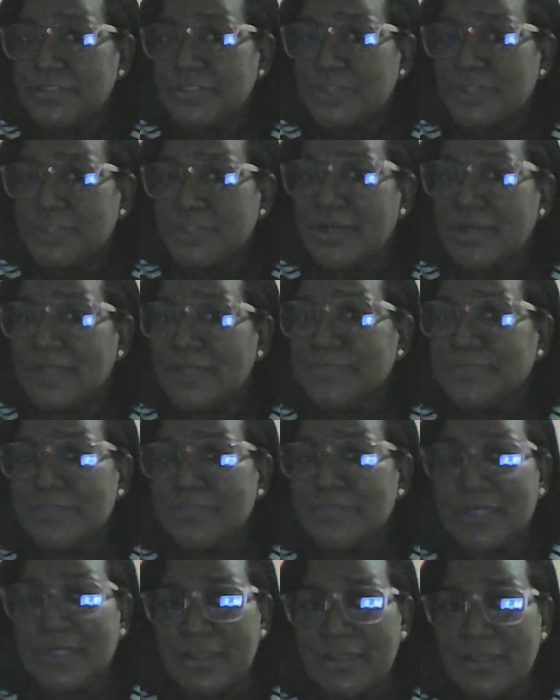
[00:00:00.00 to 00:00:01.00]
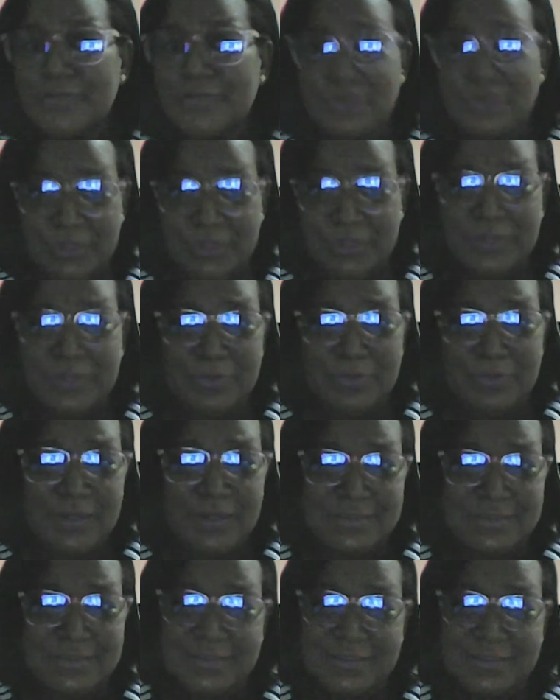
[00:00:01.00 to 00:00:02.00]
teacher helped him a lot during the
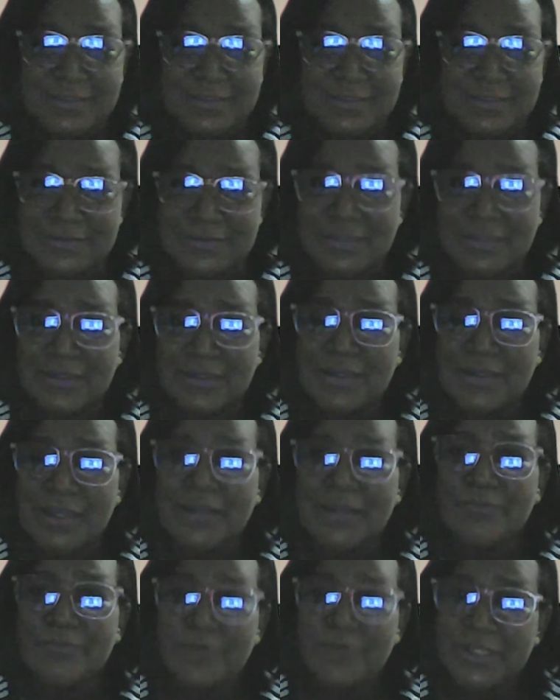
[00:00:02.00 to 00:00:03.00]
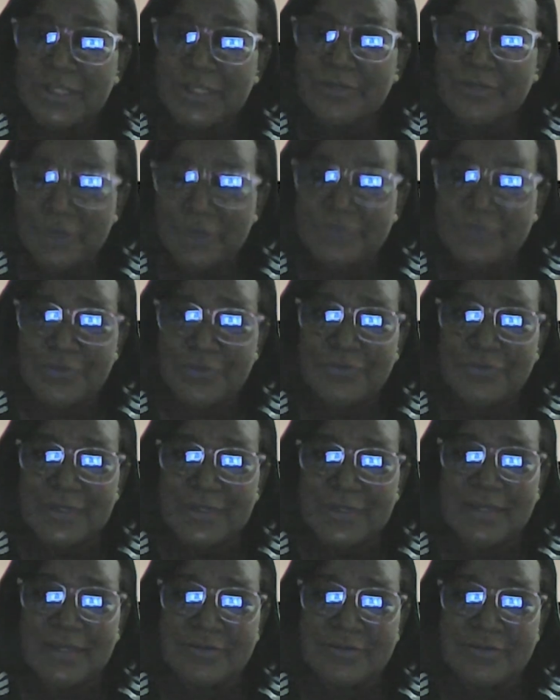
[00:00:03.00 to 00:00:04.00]
process. And I'm really grateful for
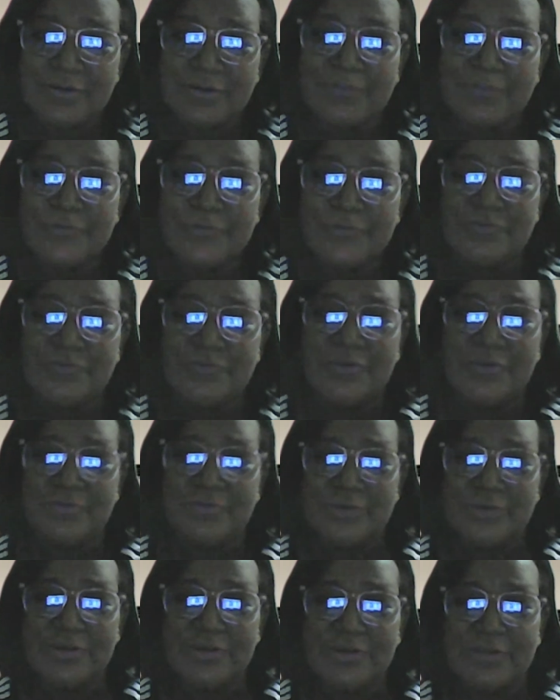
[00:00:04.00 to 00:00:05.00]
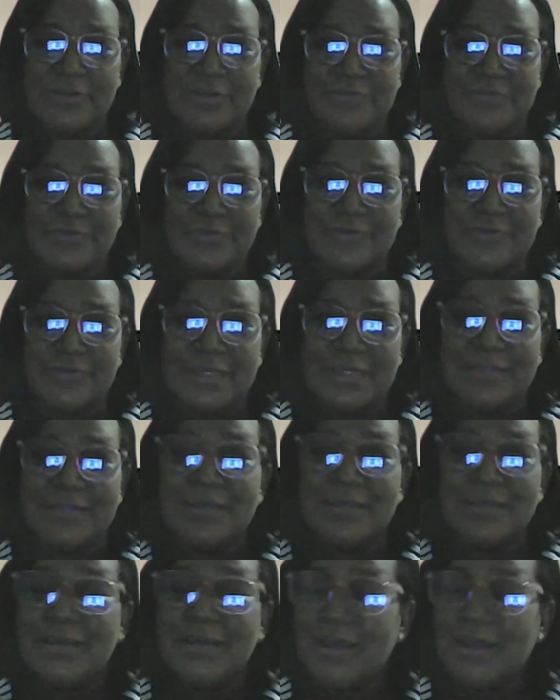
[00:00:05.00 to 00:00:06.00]
that. No? Yeah. Very, very grateful for
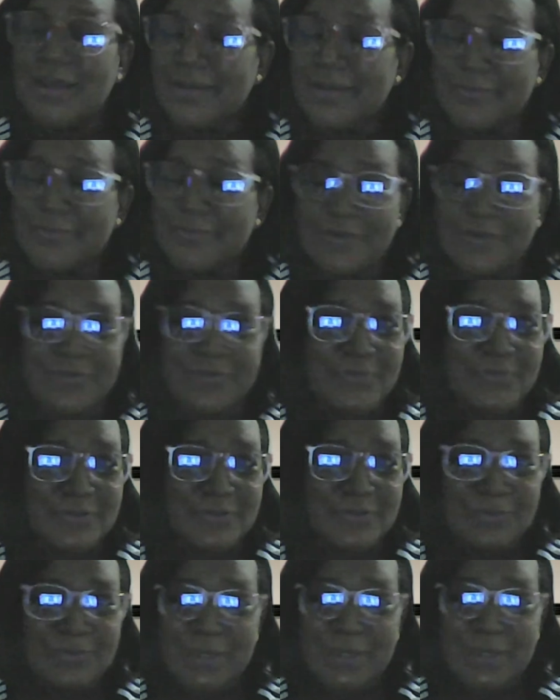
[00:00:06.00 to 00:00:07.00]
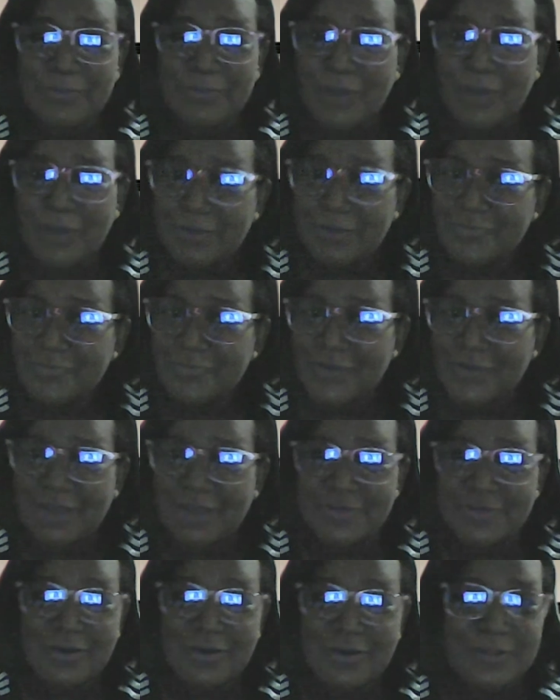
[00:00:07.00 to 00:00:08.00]
that. Cool. I'm grateful to my mom for
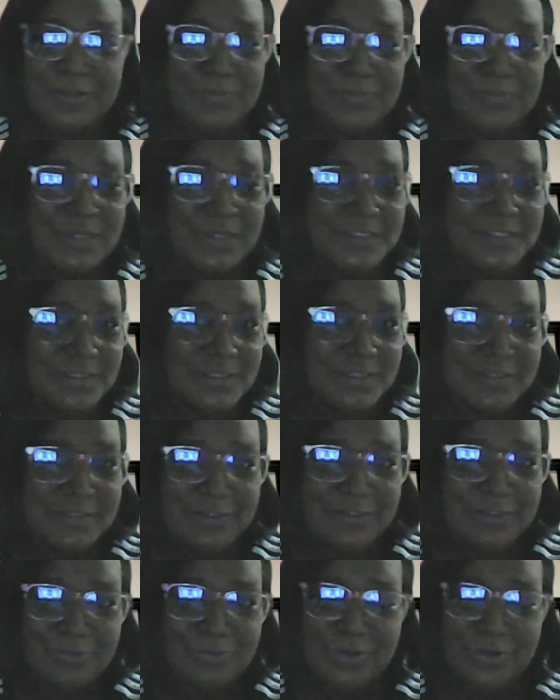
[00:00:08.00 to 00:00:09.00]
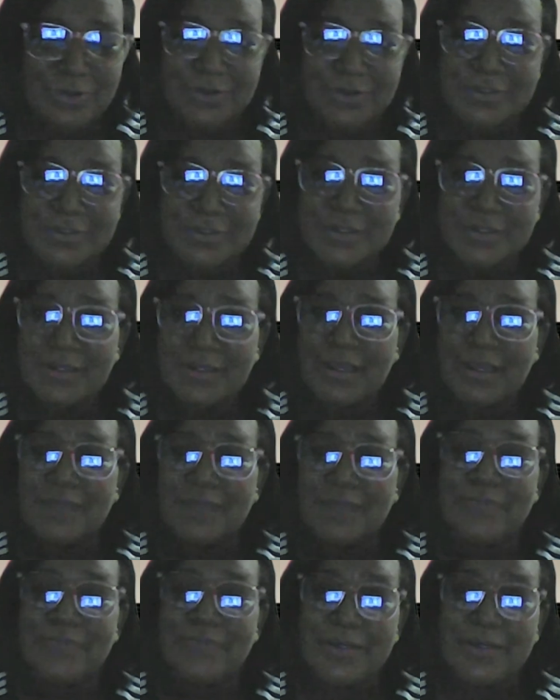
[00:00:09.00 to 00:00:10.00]
having all the patience in the world,
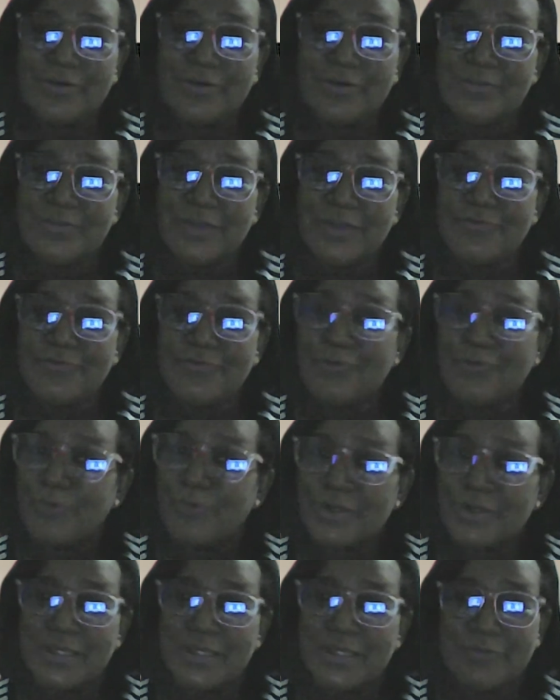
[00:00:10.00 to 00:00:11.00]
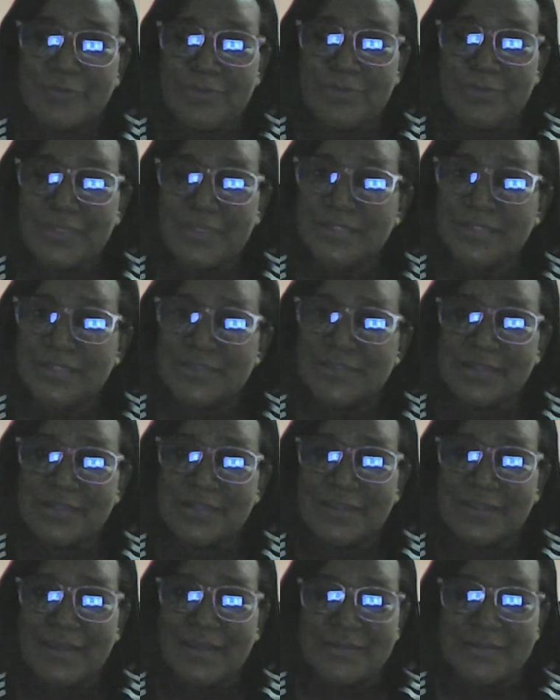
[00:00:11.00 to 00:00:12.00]
and my husband for working with me this
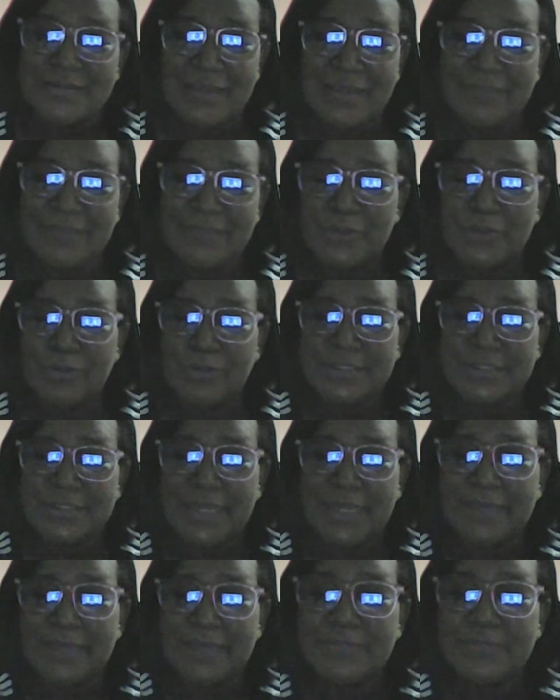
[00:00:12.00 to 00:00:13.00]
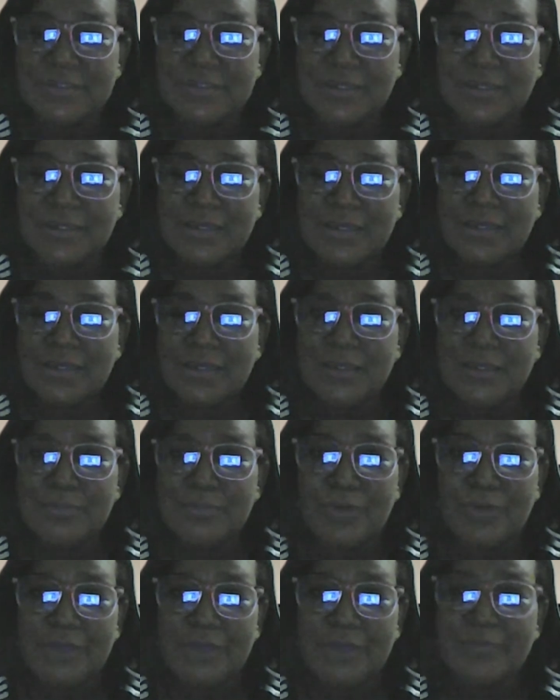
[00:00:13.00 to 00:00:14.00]
entire time. There were times
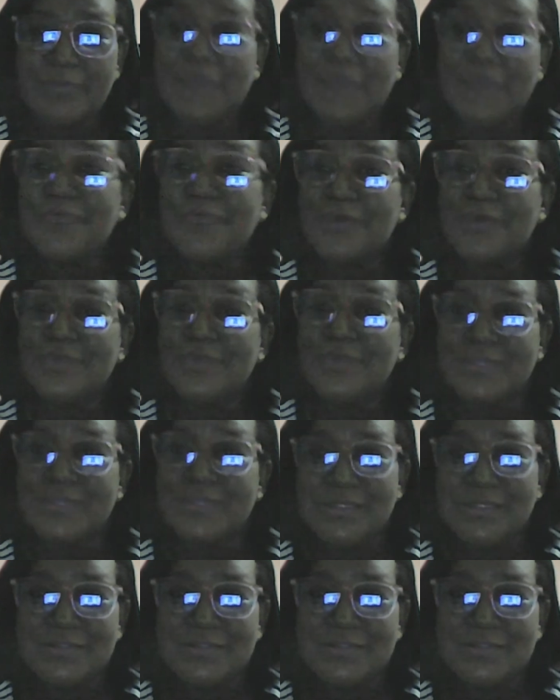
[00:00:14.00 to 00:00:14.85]
he brought my favorite